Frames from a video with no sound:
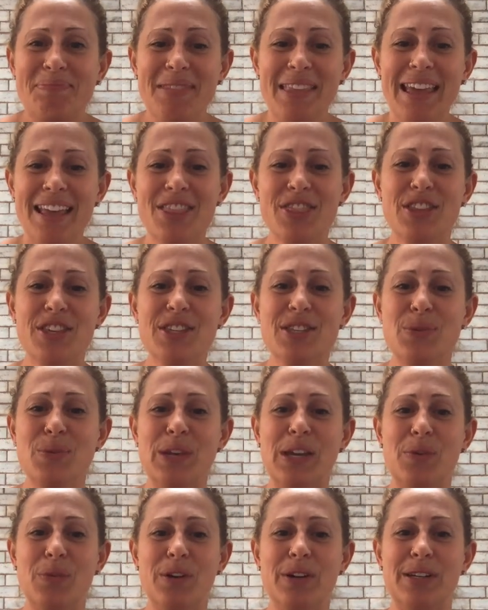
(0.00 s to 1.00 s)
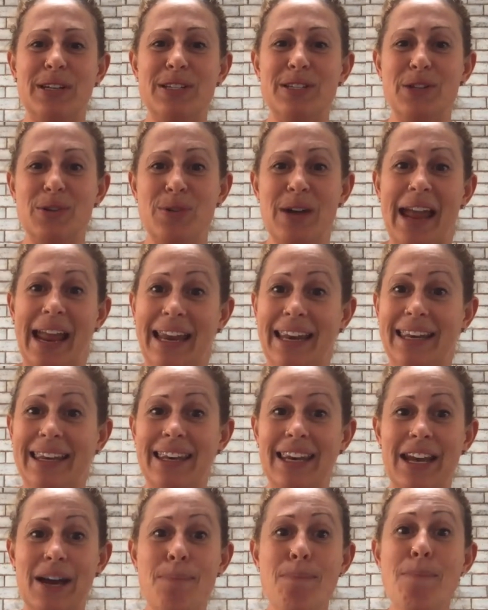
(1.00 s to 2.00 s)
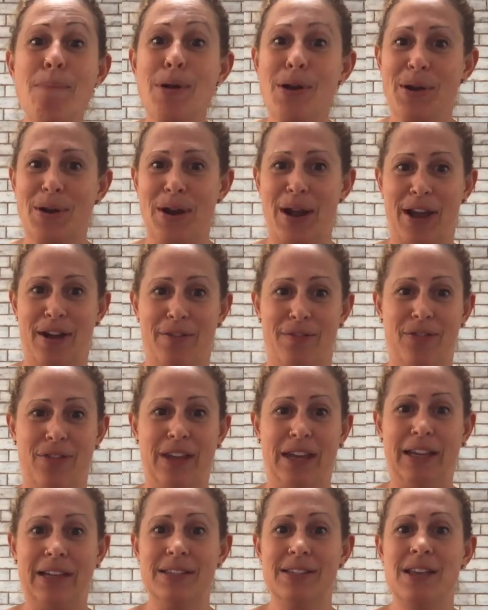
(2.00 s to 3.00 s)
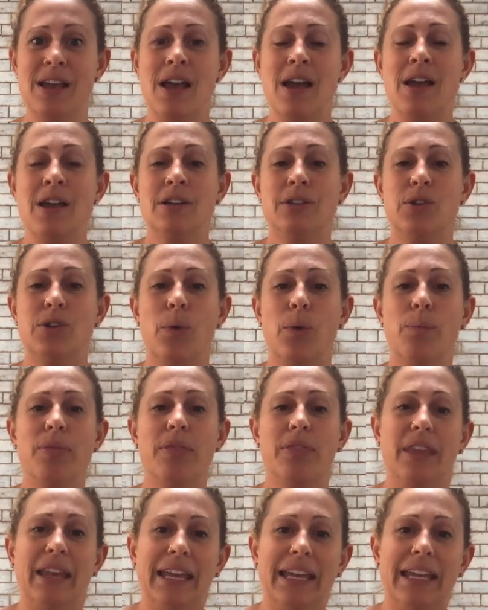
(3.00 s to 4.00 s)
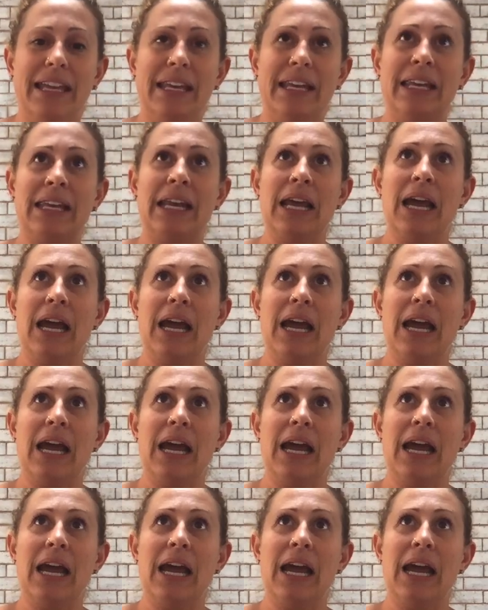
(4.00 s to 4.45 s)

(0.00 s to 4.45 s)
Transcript: this week we're going to do a number of things. So in